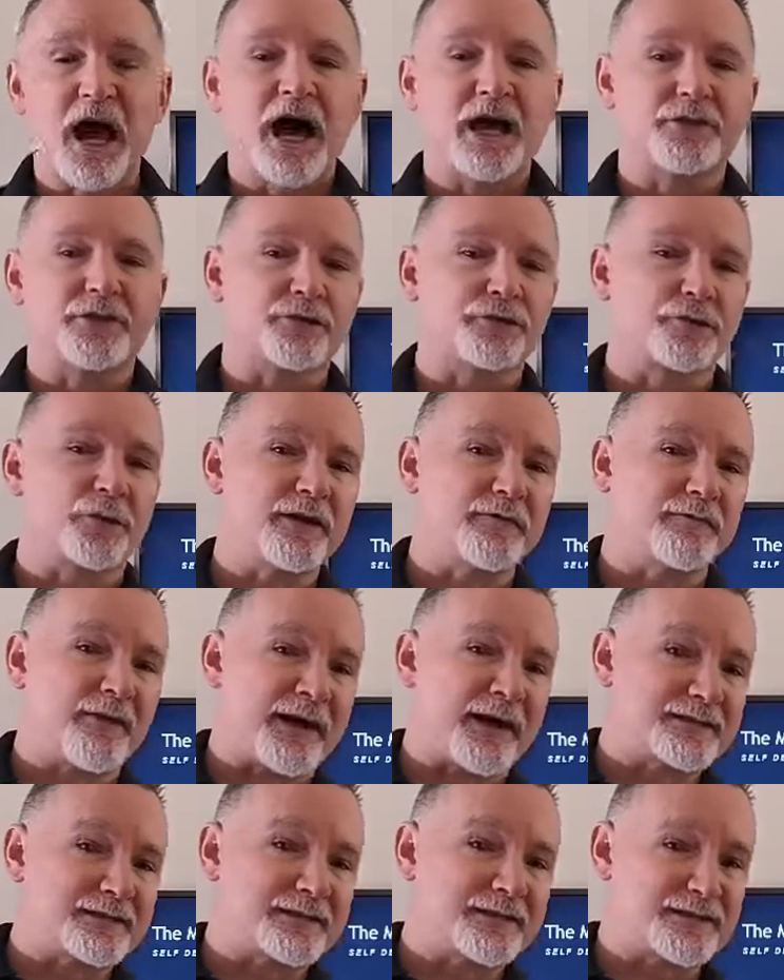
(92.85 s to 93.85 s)
And the 3
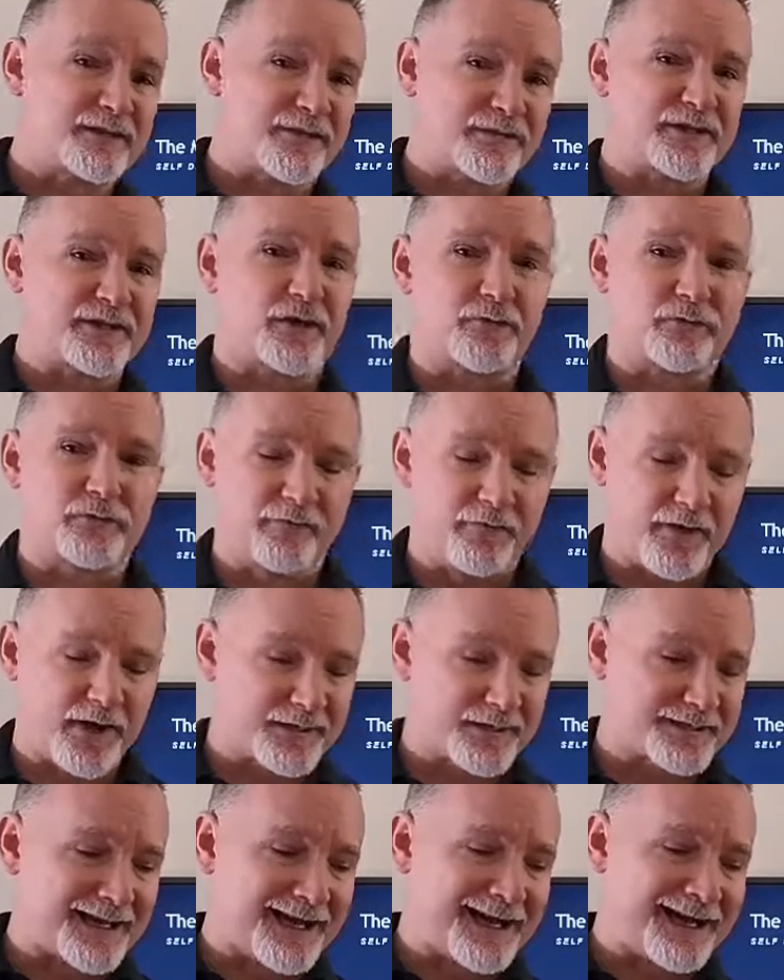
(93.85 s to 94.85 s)
phases of
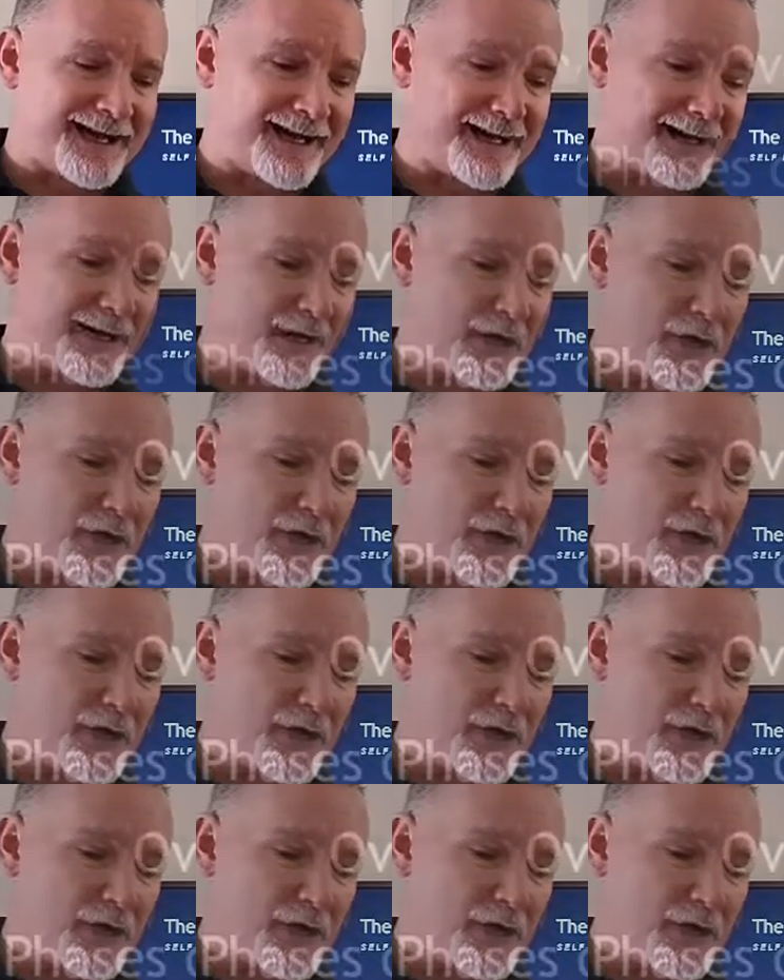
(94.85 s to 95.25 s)
self-defence are